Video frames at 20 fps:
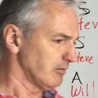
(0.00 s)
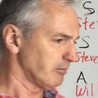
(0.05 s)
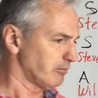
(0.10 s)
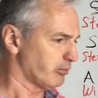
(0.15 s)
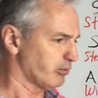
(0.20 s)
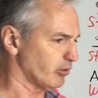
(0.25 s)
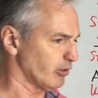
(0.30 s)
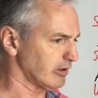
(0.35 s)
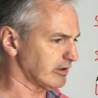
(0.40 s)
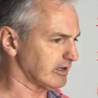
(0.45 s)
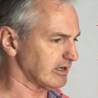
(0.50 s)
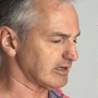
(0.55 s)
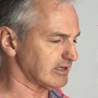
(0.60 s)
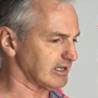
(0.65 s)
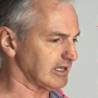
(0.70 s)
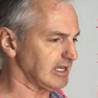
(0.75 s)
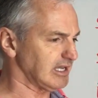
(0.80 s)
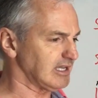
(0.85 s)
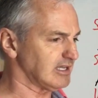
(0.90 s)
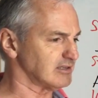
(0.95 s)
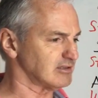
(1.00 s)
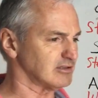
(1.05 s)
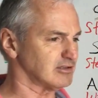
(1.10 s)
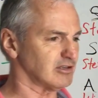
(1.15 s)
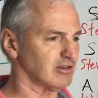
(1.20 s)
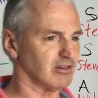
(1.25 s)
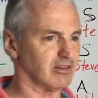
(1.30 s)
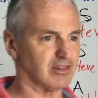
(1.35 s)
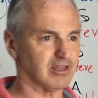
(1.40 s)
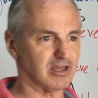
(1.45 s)
Put it
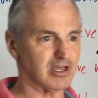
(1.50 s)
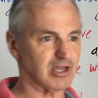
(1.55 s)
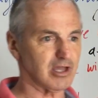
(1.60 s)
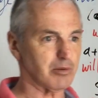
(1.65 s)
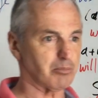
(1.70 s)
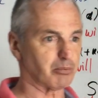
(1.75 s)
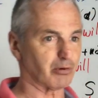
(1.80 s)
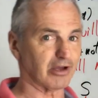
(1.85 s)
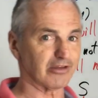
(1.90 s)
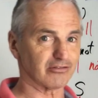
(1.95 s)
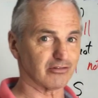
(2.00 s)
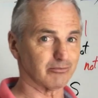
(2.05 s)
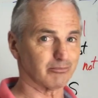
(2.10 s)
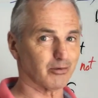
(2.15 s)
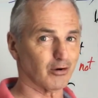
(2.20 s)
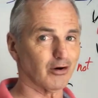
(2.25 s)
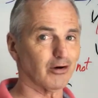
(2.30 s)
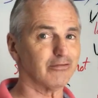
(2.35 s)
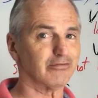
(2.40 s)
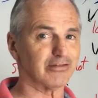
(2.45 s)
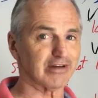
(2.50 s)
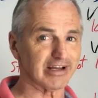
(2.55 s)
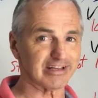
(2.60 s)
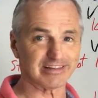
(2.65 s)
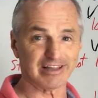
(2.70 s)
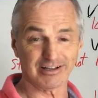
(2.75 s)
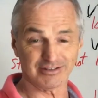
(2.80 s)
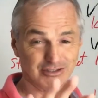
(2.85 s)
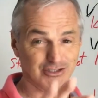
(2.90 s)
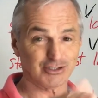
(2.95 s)
in the present perfect.
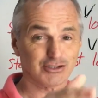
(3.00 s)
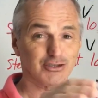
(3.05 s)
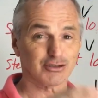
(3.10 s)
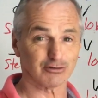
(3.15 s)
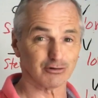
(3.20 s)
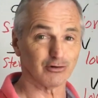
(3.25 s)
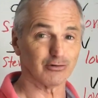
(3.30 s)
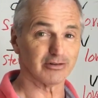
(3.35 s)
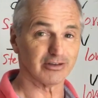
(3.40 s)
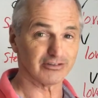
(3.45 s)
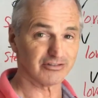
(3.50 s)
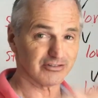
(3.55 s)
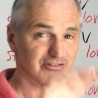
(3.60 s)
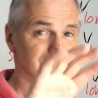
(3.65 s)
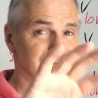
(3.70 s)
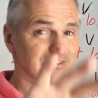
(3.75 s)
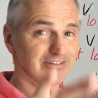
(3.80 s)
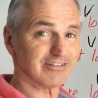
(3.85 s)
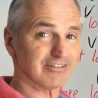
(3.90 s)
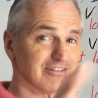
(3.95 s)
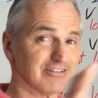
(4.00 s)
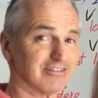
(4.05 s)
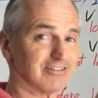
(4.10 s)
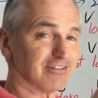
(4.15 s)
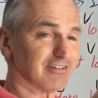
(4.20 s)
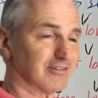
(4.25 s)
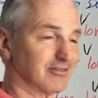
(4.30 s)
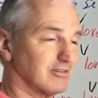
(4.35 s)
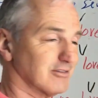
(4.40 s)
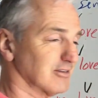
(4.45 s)
I'll just throw this
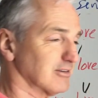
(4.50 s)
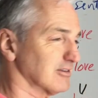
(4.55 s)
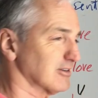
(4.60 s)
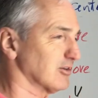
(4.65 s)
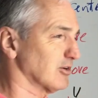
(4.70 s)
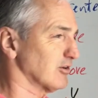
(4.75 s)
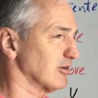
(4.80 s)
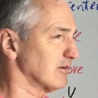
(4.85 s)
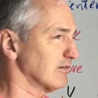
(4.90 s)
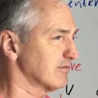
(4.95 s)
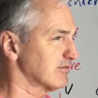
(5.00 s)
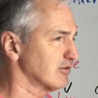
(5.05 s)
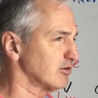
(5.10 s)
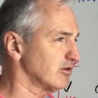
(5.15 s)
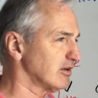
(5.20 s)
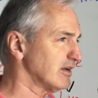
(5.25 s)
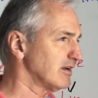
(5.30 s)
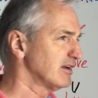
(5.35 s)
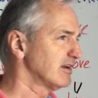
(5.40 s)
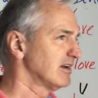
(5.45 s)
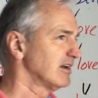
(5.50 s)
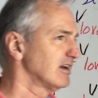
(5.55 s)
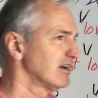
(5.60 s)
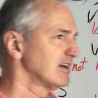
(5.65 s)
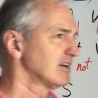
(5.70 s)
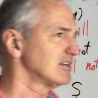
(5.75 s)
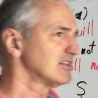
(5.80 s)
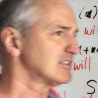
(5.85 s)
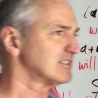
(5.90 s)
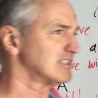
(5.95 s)
curve to you.
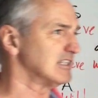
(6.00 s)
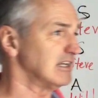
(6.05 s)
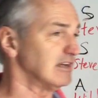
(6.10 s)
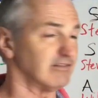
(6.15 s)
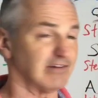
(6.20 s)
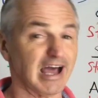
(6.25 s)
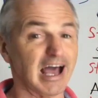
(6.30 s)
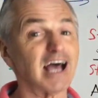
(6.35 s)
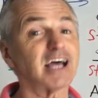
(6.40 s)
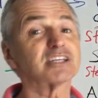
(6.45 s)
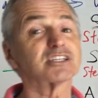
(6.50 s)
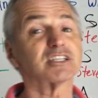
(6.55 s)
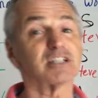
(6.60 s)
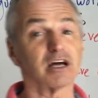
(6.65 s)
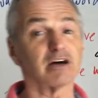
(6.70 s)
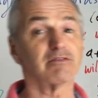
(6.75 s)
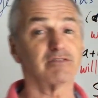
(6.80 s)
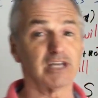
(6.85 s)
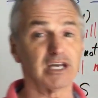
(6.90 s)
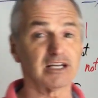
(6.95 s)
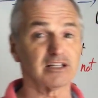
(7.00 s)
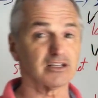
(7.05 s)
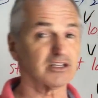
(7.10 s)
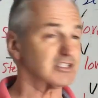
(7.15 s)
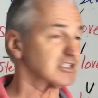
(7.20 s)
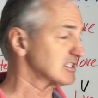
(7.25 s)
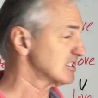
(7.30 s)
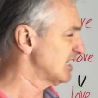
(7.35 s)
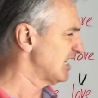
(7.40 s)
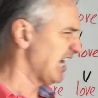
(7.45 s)
Steve has loved
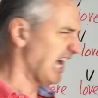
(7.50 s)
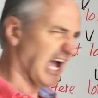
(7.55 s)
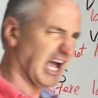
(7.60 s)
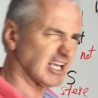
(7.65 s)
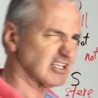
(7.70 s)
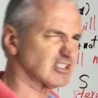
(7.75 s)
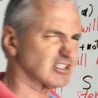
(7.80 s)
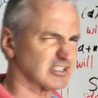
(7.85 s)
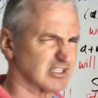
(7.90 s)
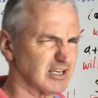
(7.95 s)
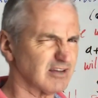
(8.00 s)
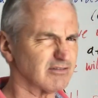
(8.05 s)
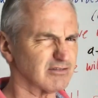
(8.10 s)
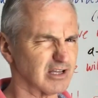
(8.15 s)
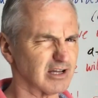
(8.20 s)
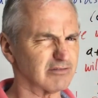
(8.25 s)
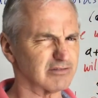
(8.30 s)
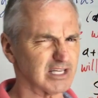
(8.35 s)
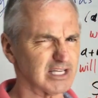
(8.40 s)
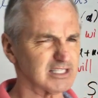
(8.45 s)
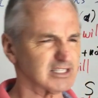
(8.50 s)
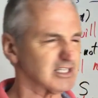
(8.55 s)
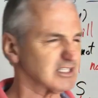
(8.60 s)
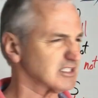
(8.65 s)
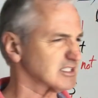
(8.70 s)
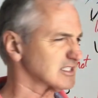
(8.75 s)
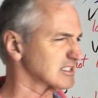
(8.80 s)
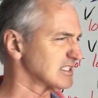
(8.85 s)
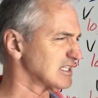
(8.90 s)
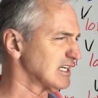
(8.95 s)
English. Has Steve loved English?